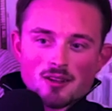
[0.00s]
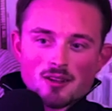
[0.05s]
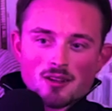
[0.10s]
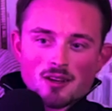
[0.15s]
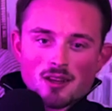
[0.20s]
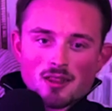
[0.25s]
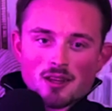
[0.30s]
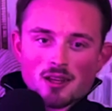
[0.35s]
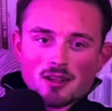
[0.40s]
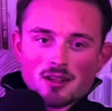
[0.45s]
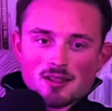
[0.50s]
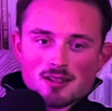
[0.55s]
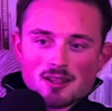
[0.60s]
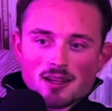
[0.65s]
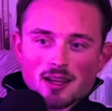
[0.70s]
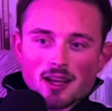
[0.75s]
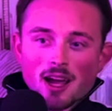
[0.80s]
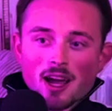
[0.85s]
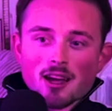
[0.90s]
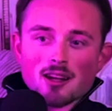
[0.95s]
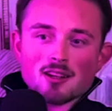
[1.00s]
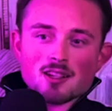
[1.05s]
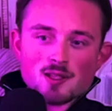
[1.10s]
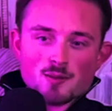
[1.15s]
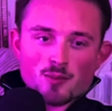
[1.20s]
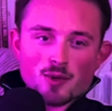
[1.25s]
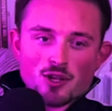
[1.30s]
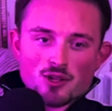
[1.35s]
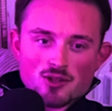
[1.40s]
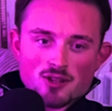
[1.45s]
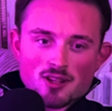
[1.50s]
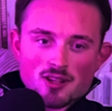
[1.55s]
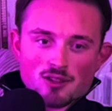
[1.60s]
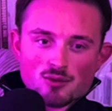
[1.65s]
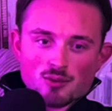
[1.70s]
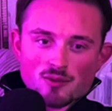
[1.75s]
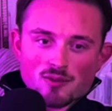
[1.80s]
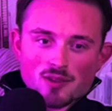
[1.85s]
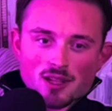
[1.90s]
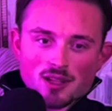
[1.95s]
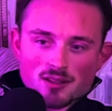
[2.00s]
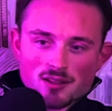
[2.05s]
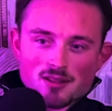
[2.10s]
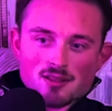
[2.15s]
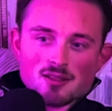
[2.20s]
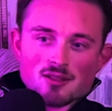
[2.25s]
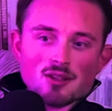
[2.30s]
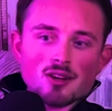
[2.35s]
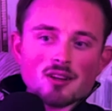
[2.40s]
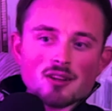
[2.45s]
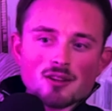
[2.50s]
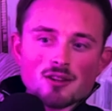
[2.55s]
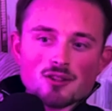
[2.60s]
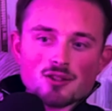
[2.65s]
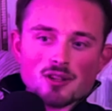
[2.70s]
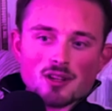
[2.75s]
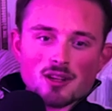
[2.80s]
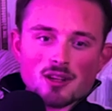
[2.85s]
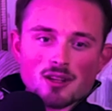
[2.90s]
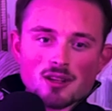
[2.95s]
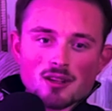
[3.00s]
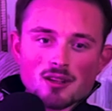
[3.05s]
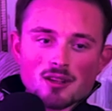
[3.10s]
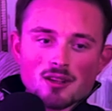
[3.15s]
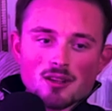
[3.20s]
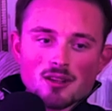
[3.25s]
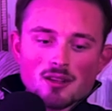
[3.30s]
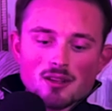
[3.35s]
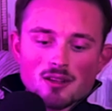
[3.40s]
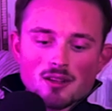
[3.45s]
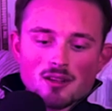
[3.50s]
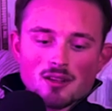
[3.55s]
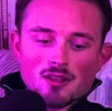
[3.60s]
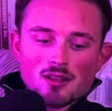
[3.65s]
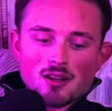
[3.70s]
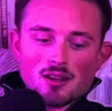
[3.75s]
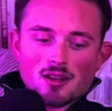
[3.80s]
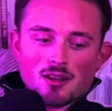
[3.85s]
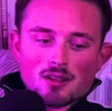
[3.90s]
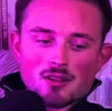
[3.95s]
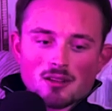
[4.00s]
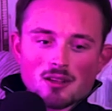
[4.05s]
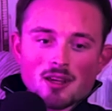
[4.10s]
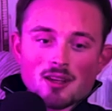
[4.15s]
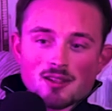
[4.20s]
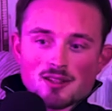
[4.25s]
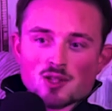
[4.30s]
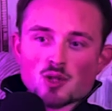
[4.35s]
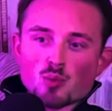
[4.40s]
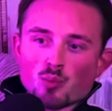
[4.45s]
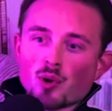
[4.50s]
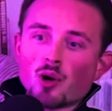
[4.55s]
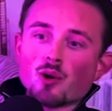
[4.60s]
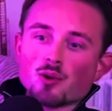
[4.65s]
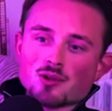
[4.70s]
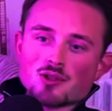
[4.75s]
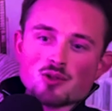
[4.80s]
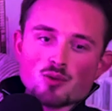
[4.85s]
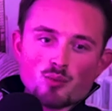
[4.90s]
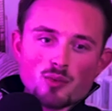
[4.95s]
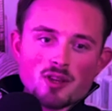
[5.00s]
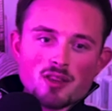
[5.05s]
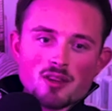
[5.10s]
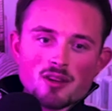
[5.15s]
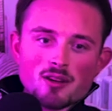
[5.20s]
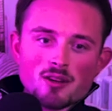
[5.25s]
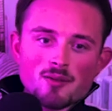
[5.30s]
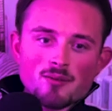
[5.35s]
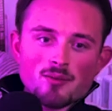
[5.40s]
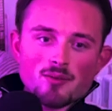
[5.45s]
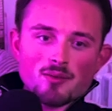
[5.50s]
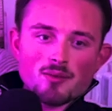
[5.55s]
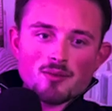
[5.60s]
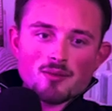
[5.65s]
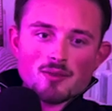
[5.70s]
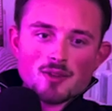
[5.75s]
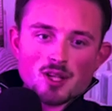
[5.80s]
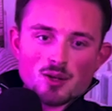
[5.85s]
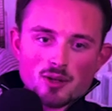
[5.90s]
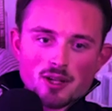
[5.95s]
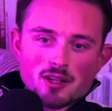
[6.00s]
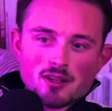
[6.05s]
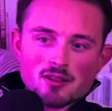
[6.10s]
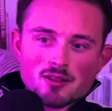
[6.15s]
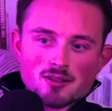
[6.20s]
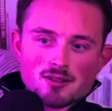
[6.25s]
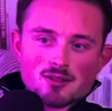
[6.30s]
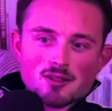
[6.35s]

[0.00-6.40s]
And then he's like highly specialized with like his knowledge, and like he's supposed to be there. Right? It's